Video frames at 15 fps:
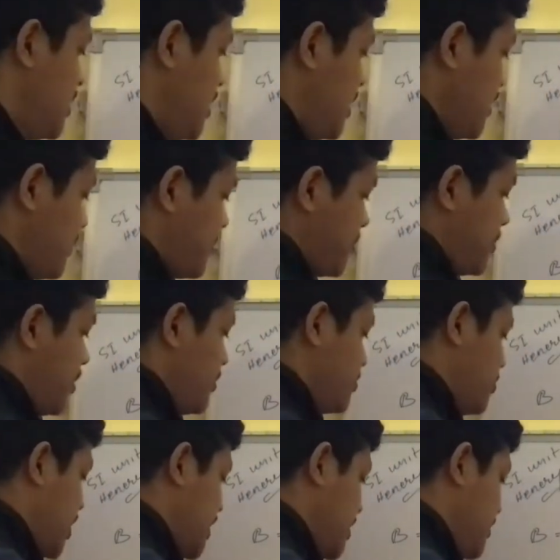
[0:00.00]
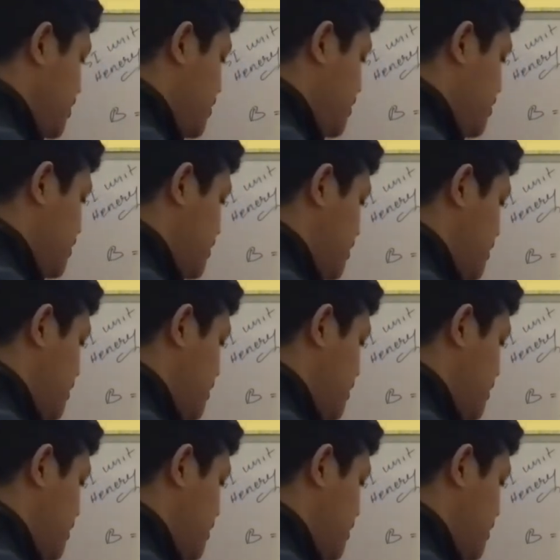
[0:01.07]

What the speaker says: And from 1 and 2,